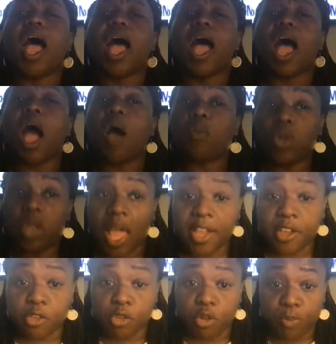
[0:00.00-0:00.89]
I would
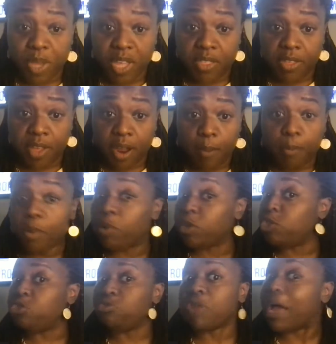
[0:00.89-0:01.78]
like you to be there, but
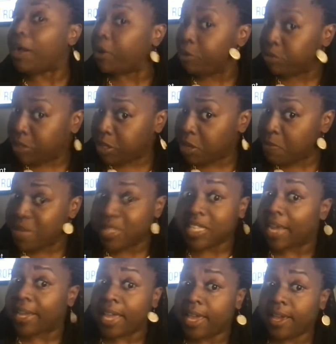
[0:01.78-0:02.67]
what you're not going to tell me is
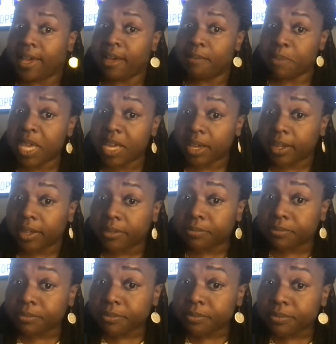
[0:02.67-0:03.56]
I can't come in.
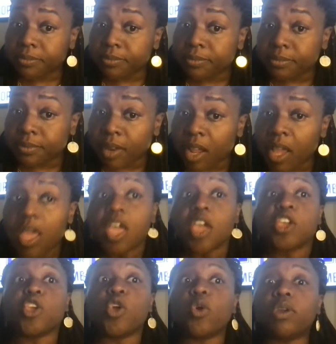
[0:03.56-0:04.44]

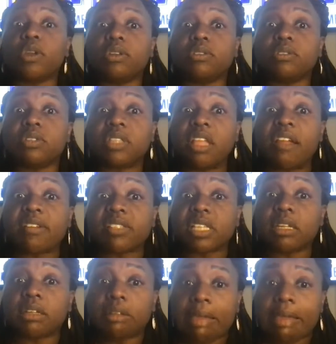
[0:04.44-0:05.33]
There's
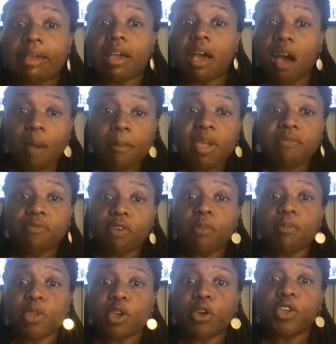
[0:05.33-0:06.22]
a leak coming
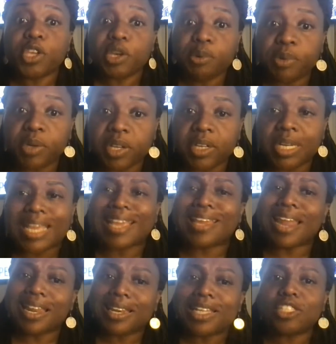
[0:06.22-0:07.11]
from your unit,
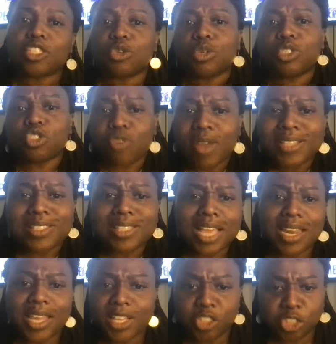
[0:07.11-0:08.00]
and I need to address
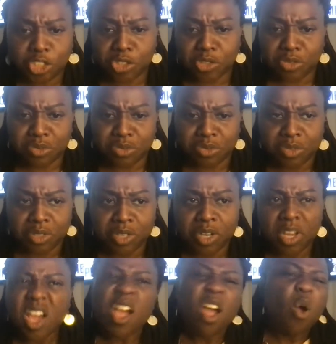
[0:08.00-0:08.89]
that issue.
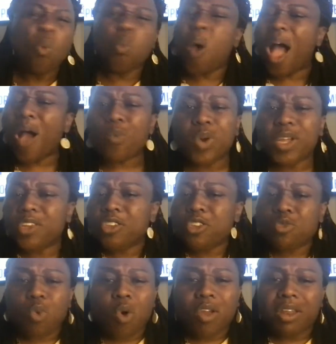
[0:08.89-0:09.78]
Why wouldn't
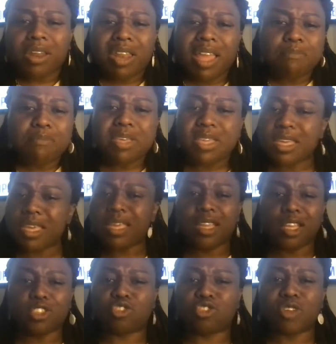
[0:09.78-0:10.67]
you want to let me
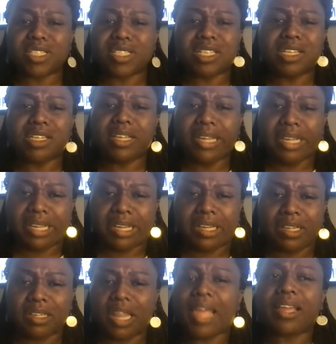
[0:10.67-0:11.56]
in and address the
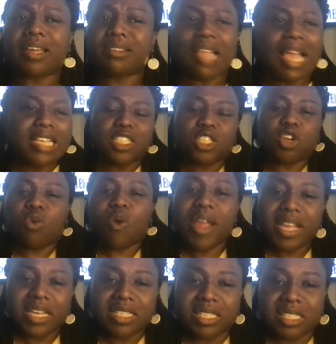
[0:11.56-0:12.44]
leak? Like, that's
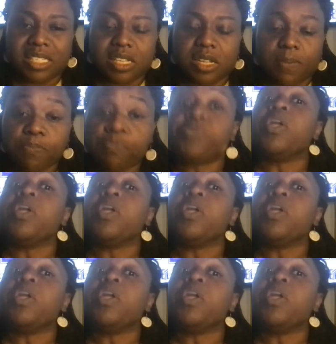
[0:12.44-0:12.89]
crazy.